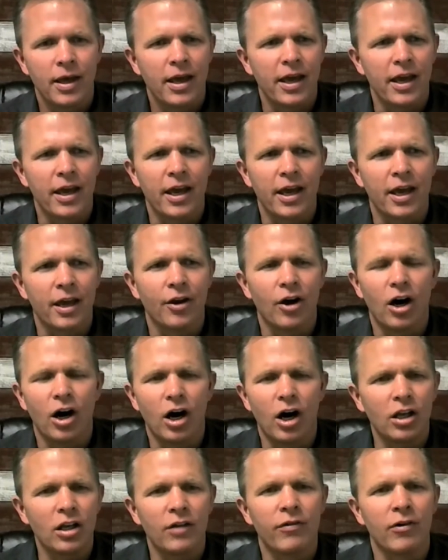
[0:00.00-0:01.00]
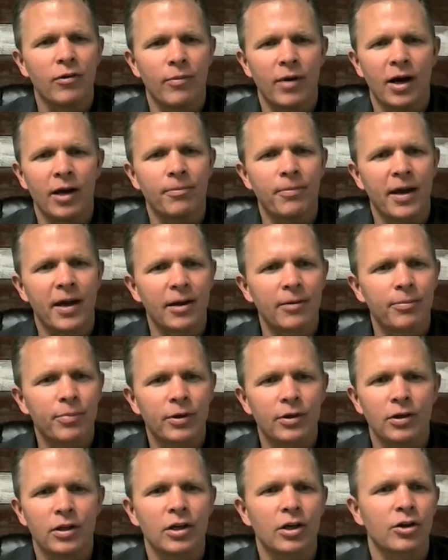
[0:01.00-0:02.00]
And all of them on
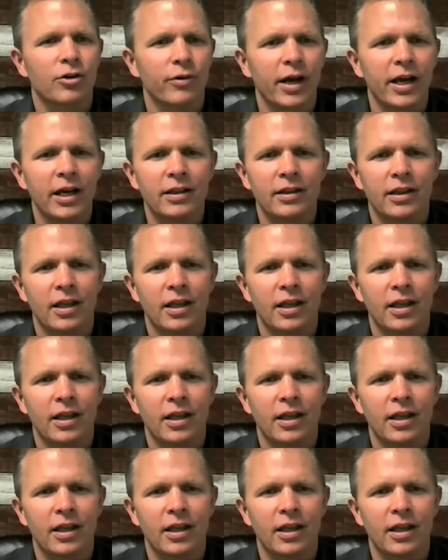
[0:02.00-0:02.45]
paper look great.